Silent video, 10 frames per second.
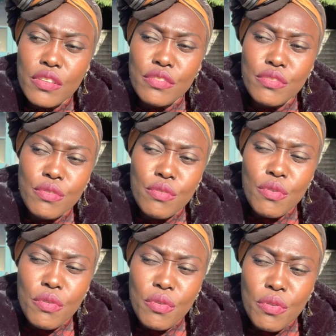
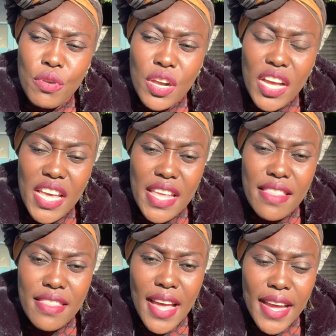So
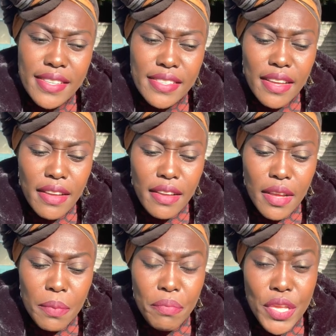in
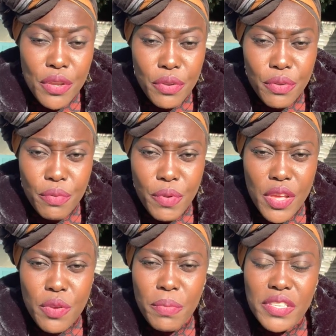that period where
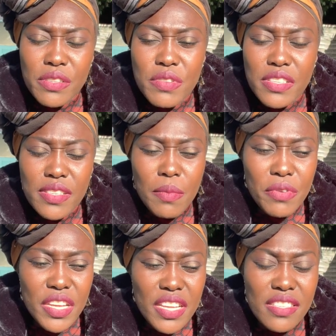you're pursuing somebody,